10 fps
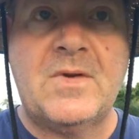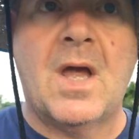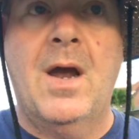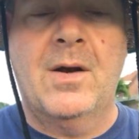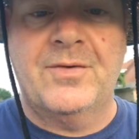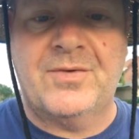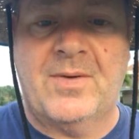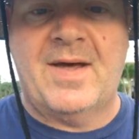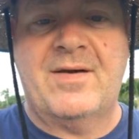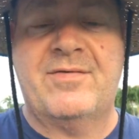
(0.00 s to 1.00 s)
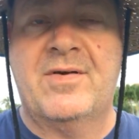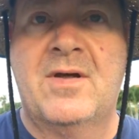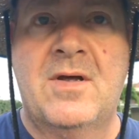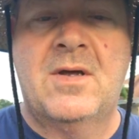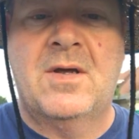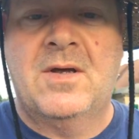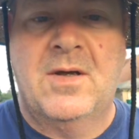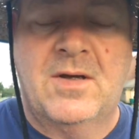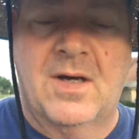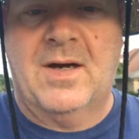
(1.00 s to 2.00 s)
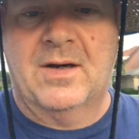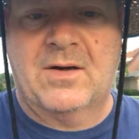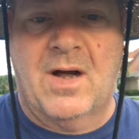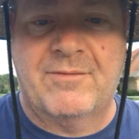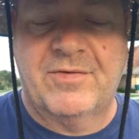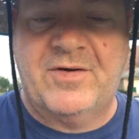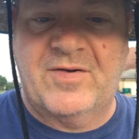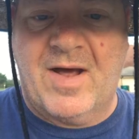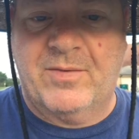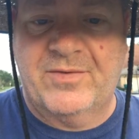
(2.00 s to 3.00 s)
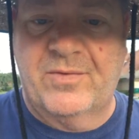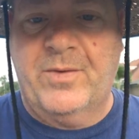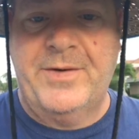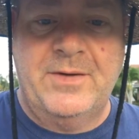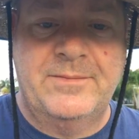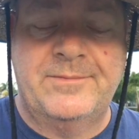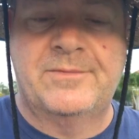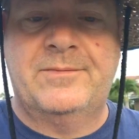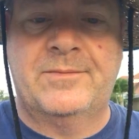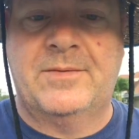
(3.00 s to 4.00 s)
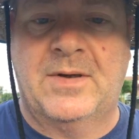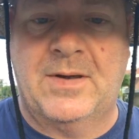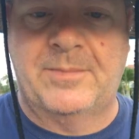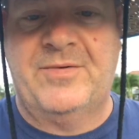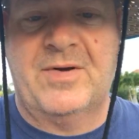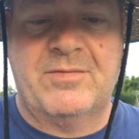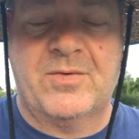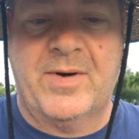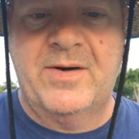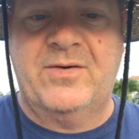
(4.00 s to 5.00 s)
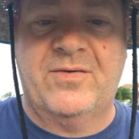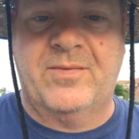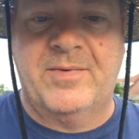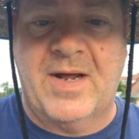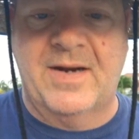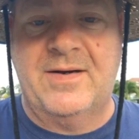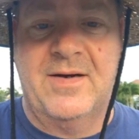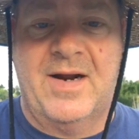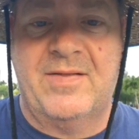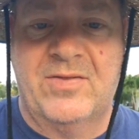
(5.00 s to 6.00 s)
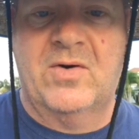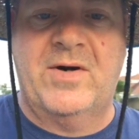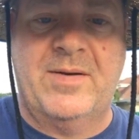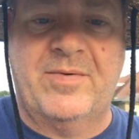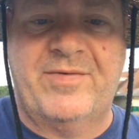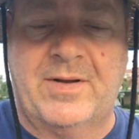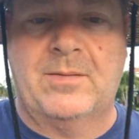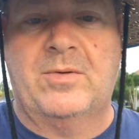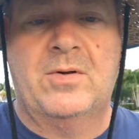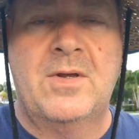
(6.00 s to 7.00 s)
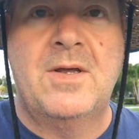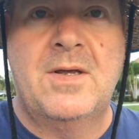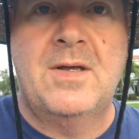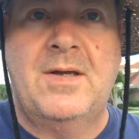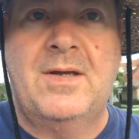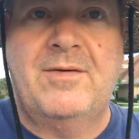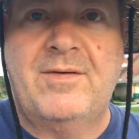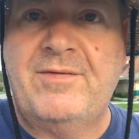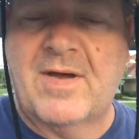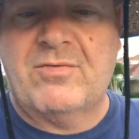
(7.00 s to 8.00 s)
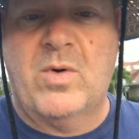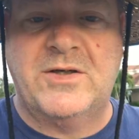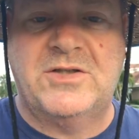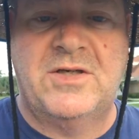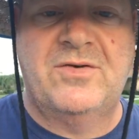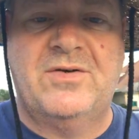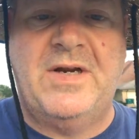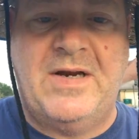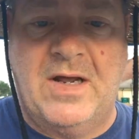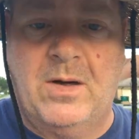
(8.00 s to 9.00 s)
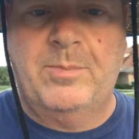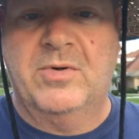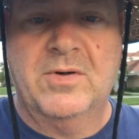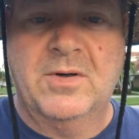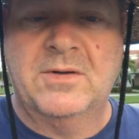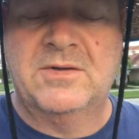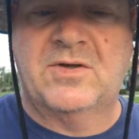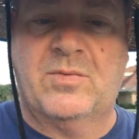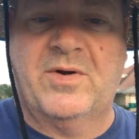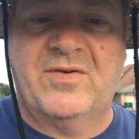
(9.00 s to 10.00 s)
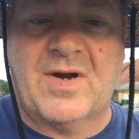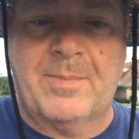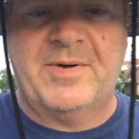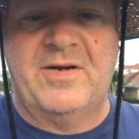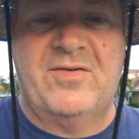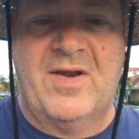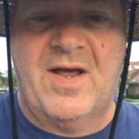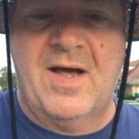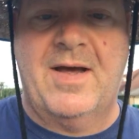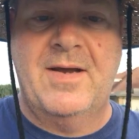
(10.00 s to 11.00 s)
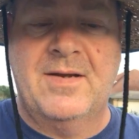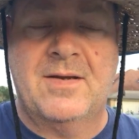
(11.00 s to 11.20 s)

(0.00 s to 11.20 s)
I also have conference hours for you. Seventh graders from 9 to 9:30, I'm available. If you have questions, need help, or just want to stop in and say hi.